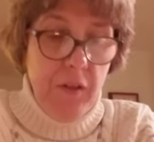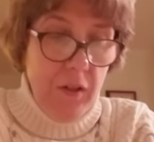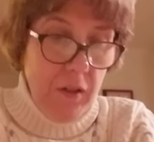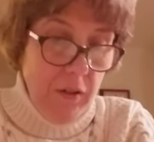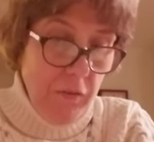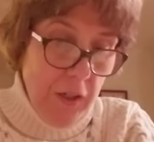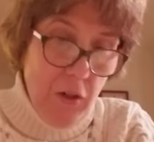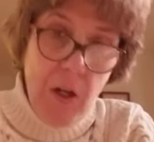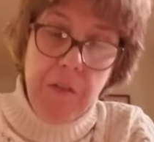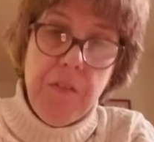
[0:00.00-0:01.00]
uh, a great
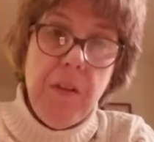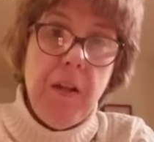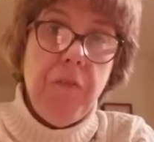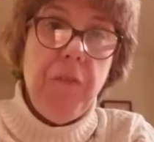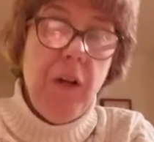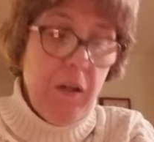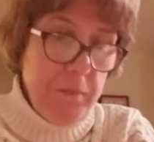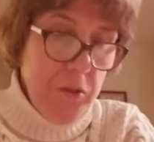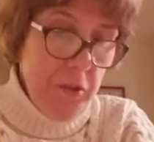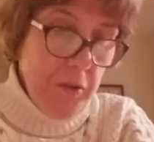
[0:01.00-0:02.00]
cost to their
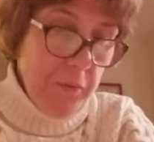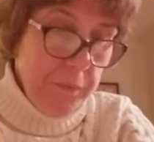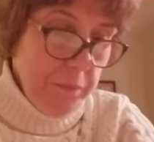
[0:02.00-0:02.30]
farm, too.